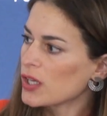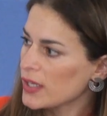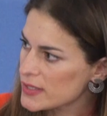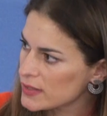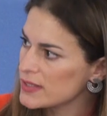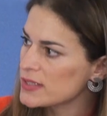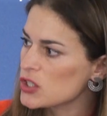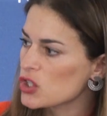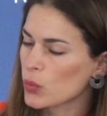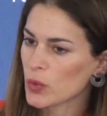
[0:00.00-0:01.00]
is a
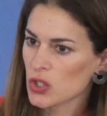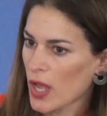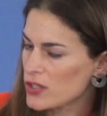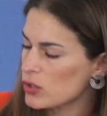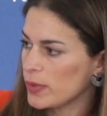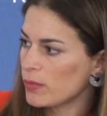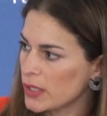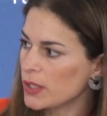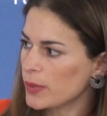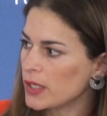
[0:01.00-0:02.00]
decision which has to be
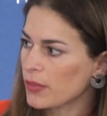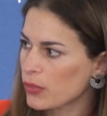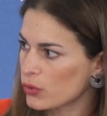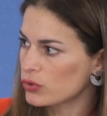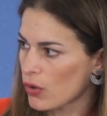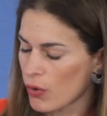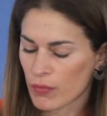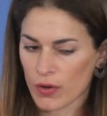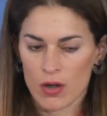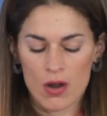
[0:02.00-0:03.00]
really, really thought
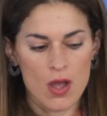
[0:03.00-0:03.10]
over.